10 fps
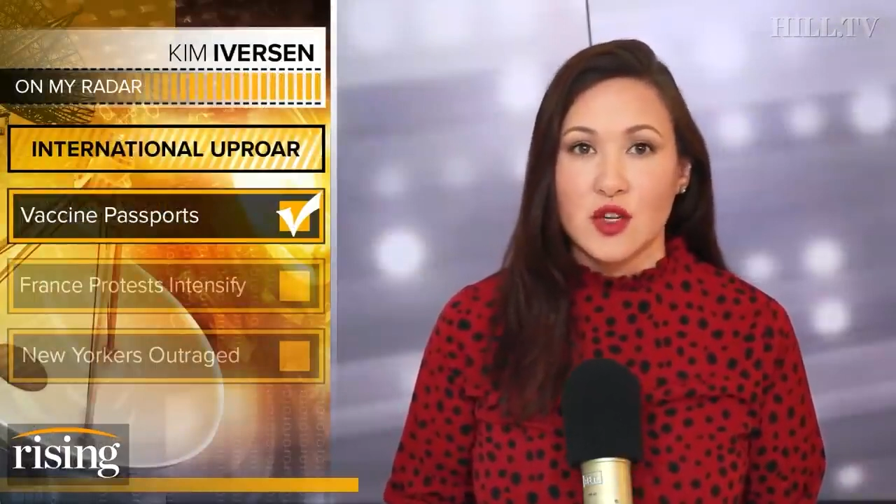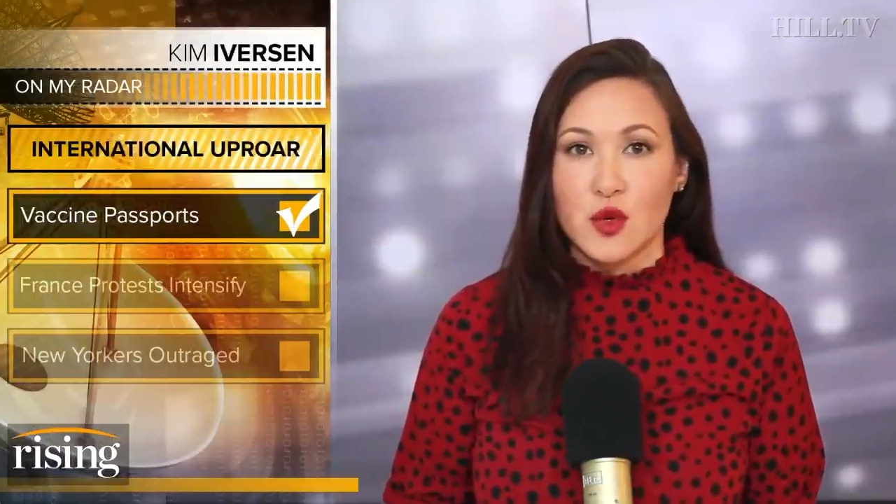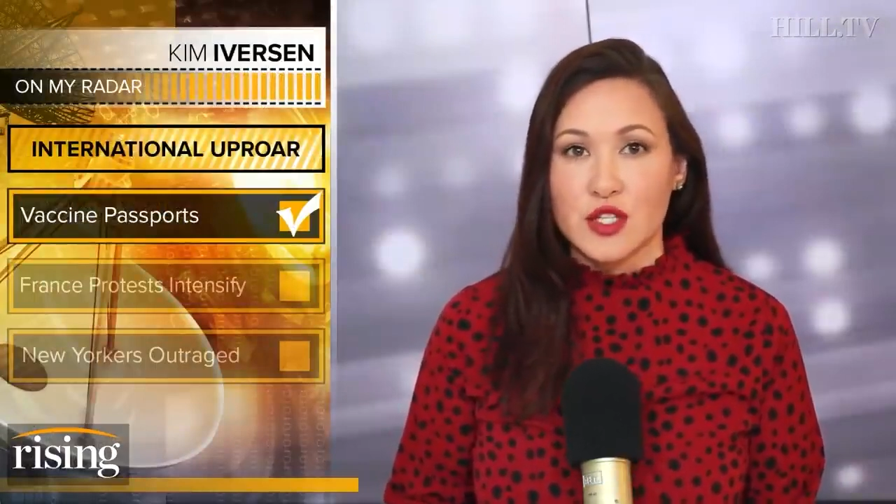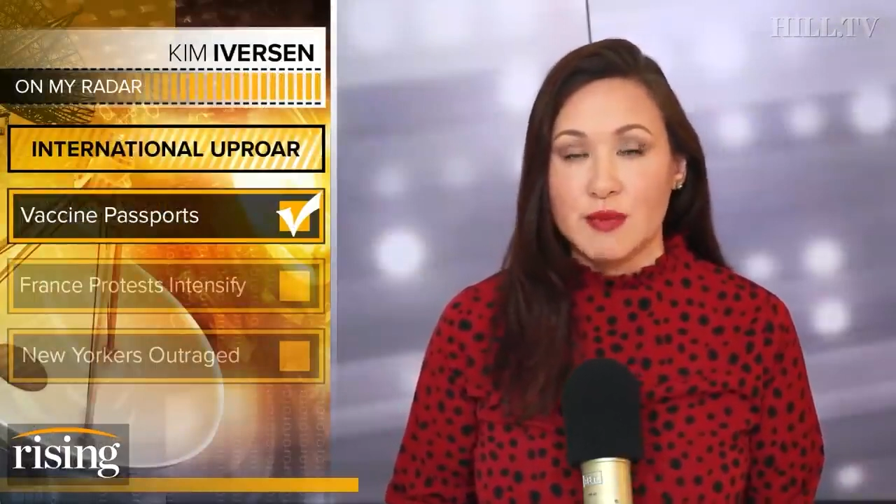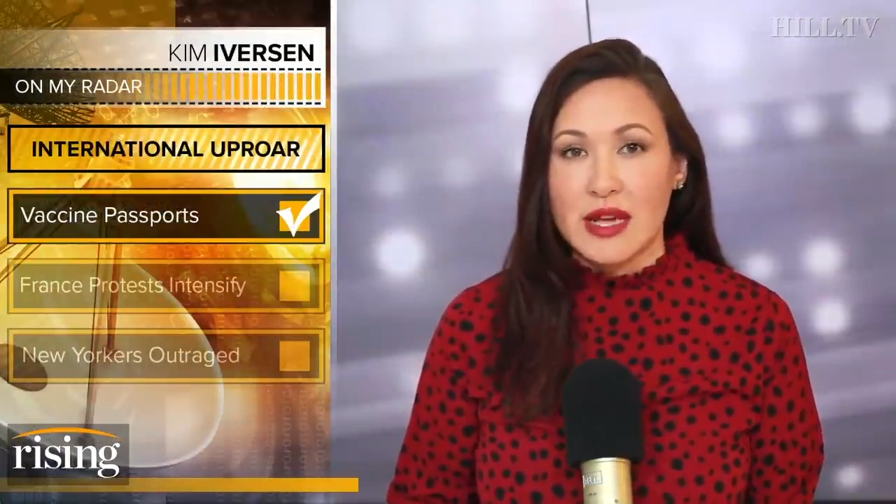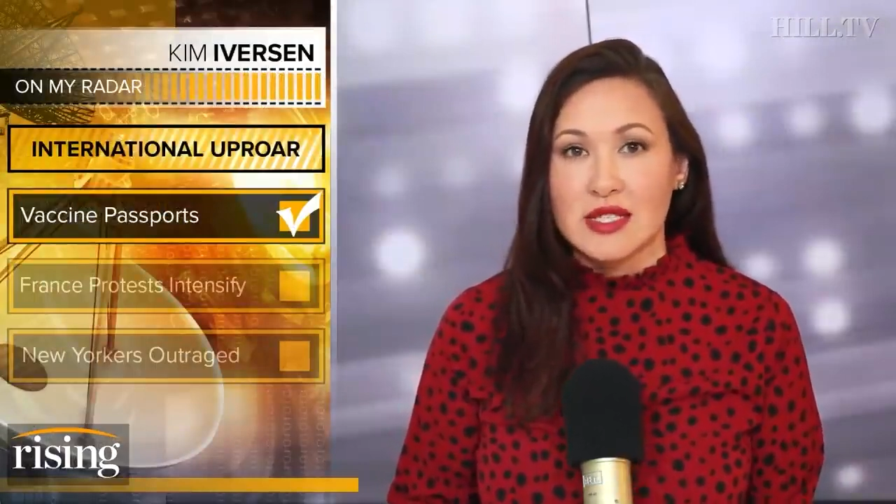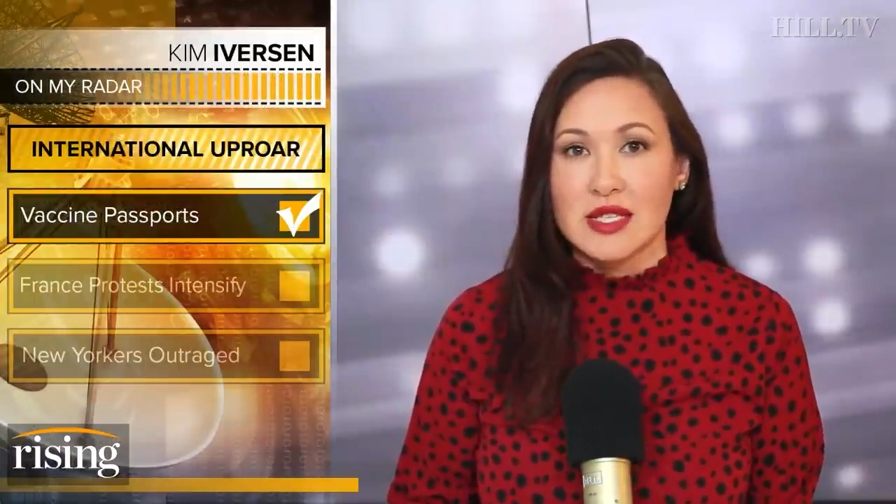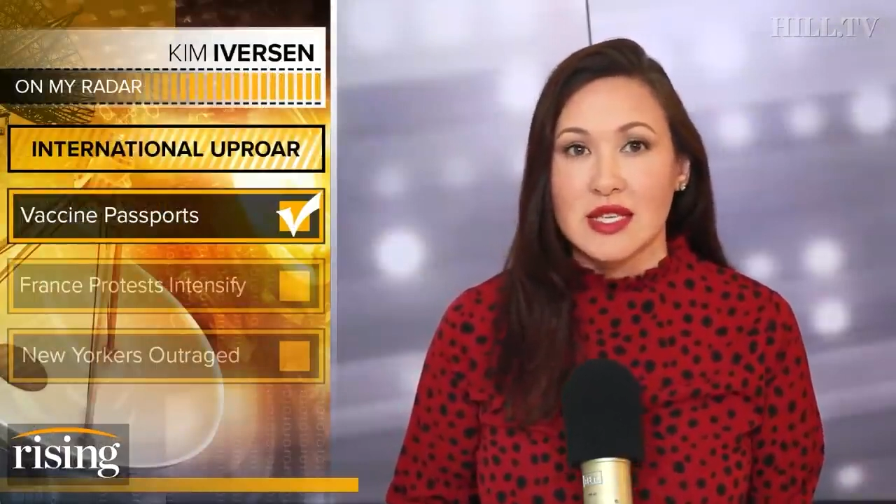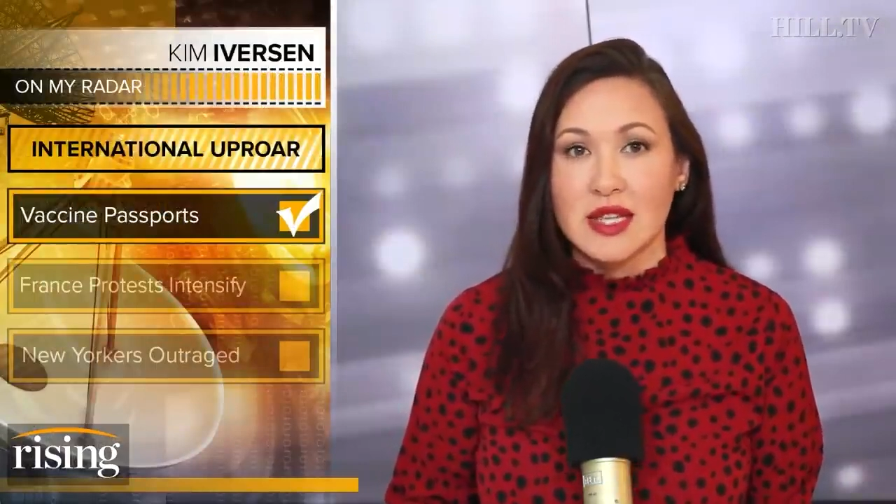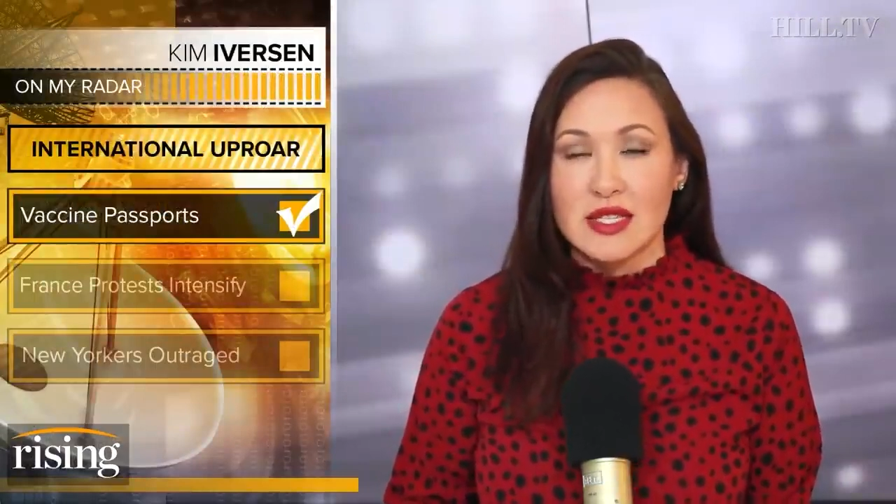indoor
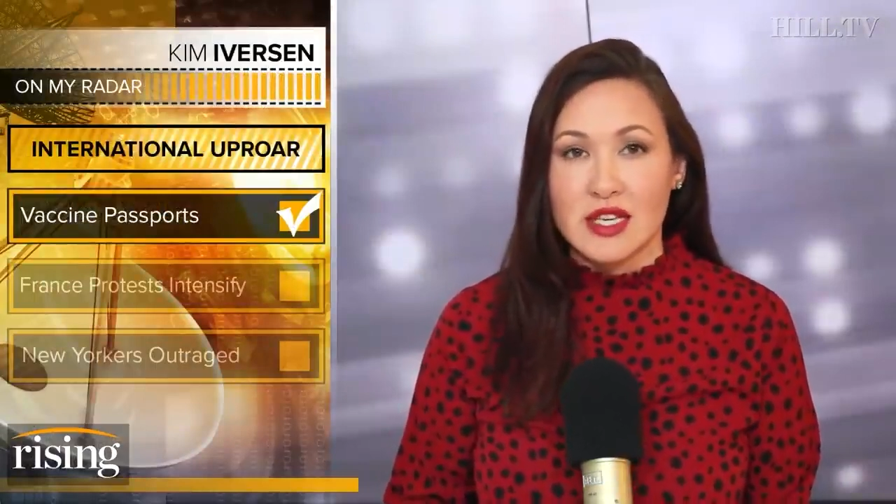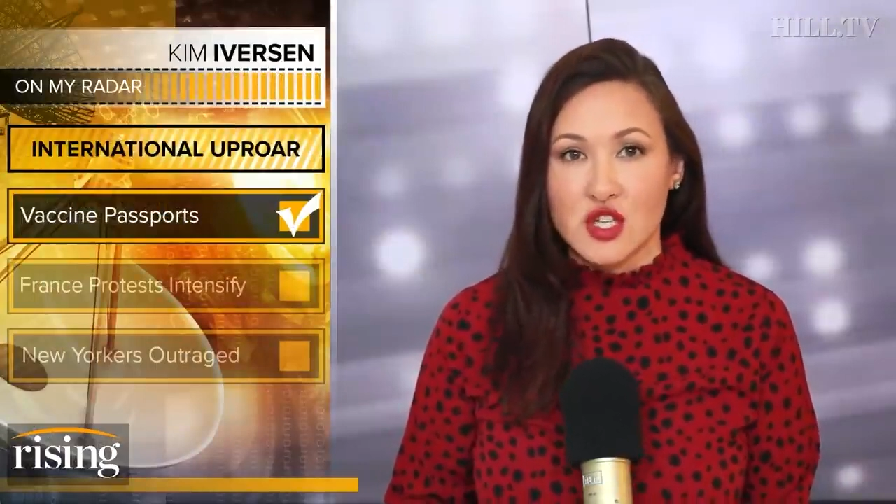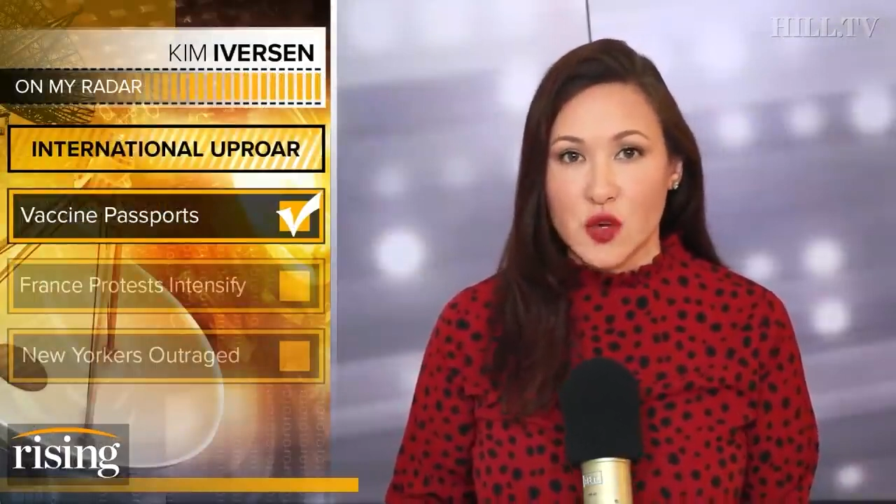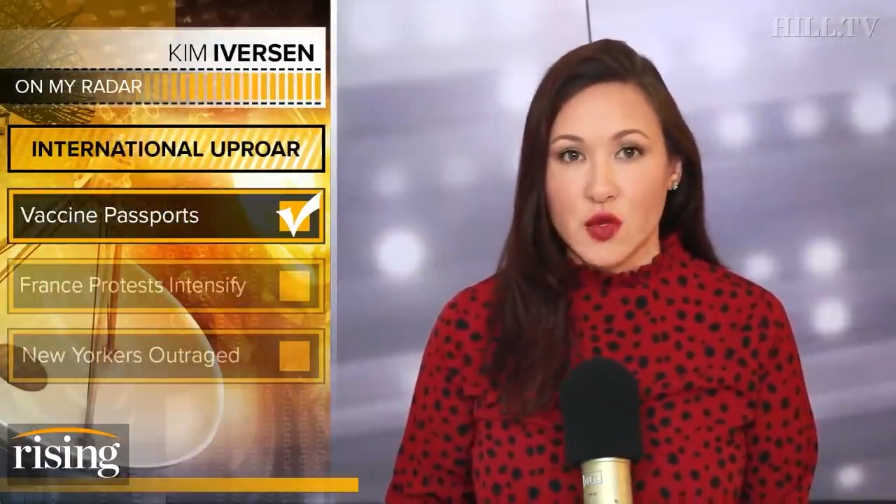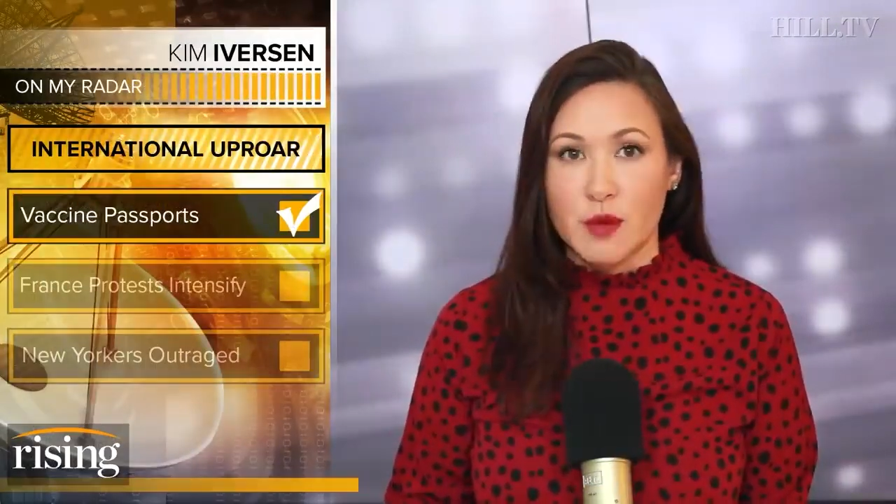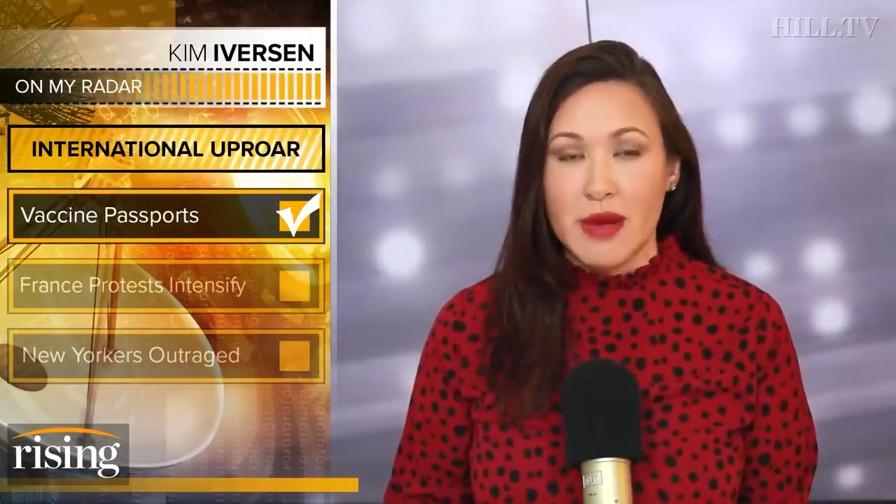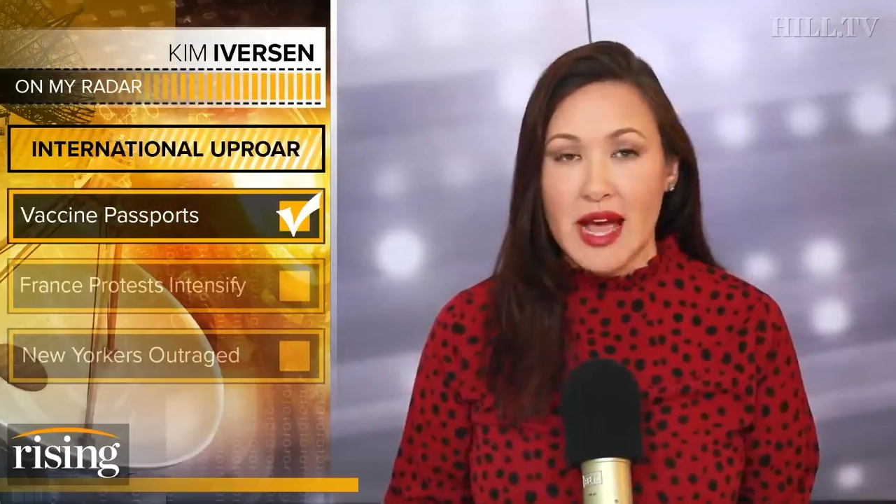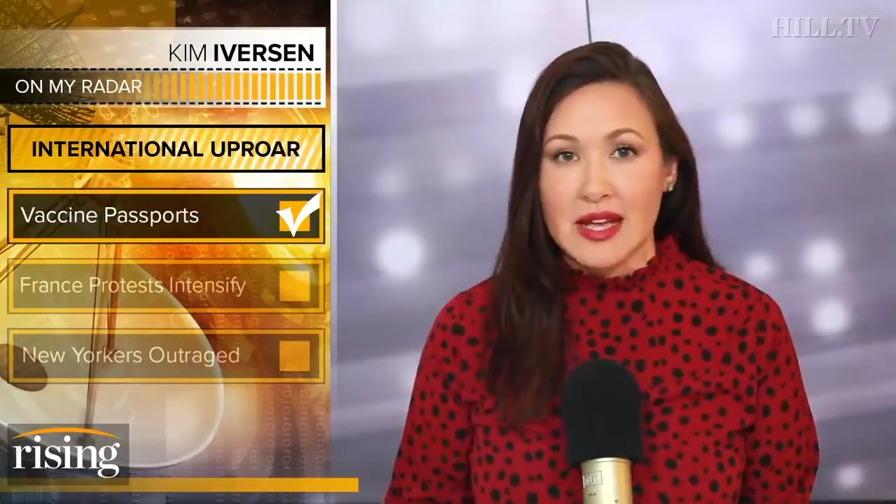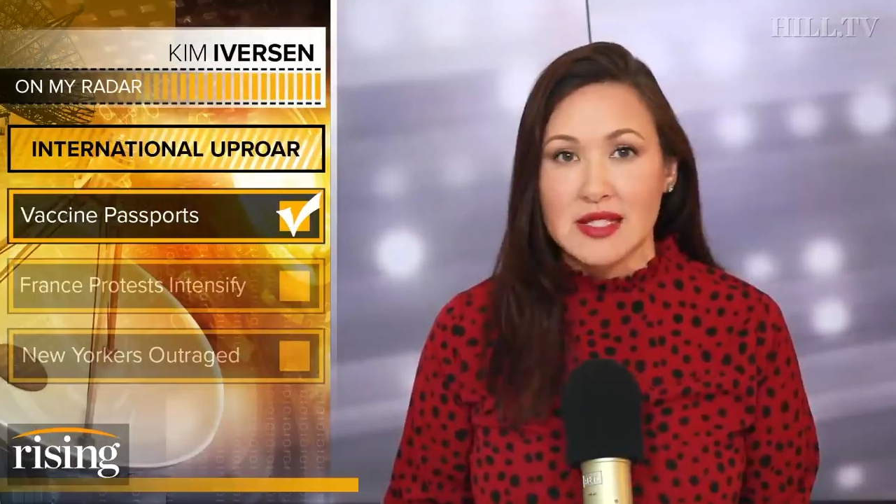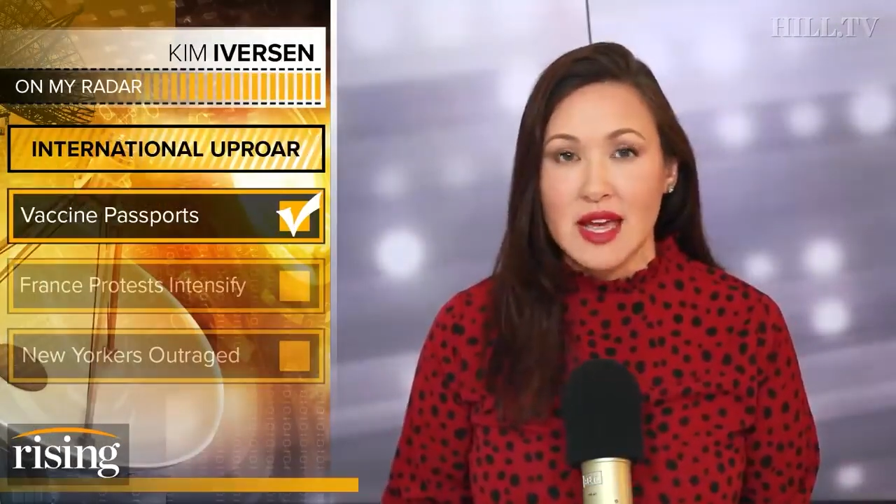spaces unless they show their
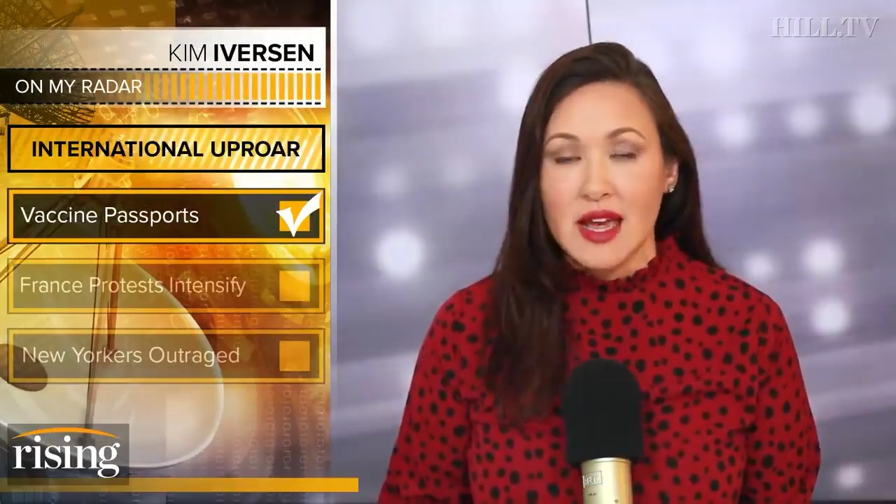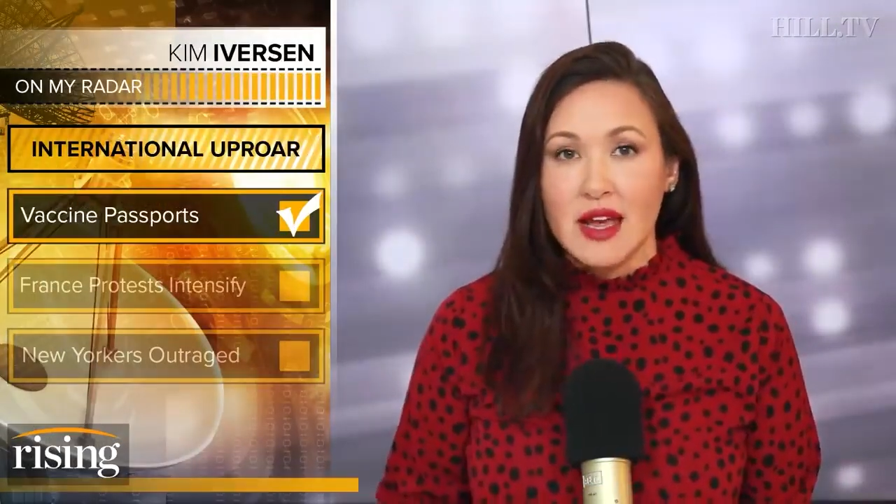pass.